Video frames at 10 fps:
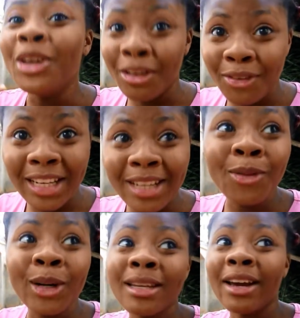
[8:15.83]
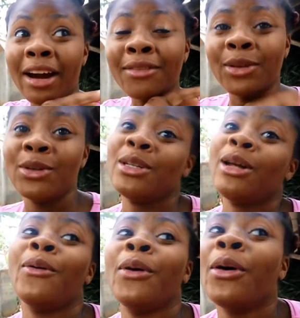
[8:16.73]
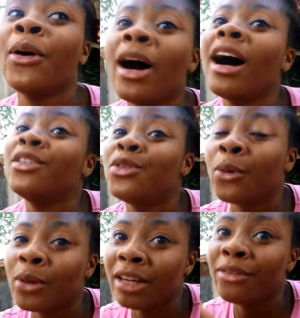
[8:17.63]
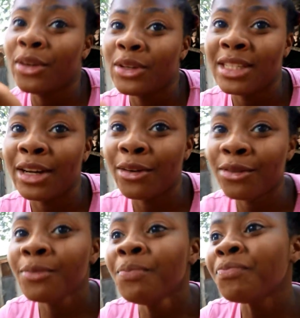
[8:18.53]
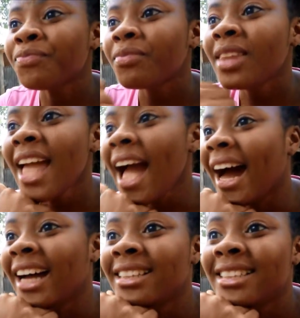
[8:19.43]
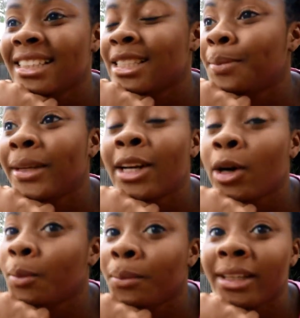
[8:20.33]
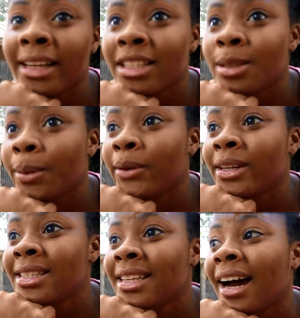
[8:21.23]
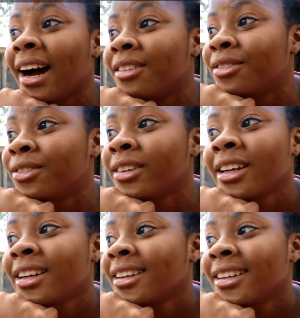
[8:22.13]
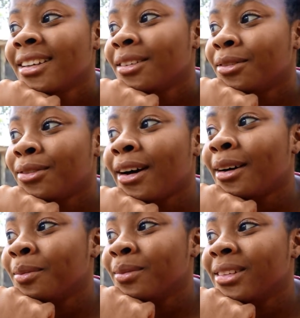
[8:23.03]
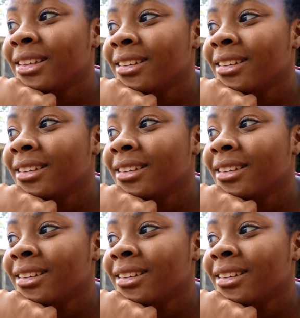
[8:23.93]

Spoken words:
if you need water, you have to go to the well and draw water for yourself. And it's been a humbling experience. I've had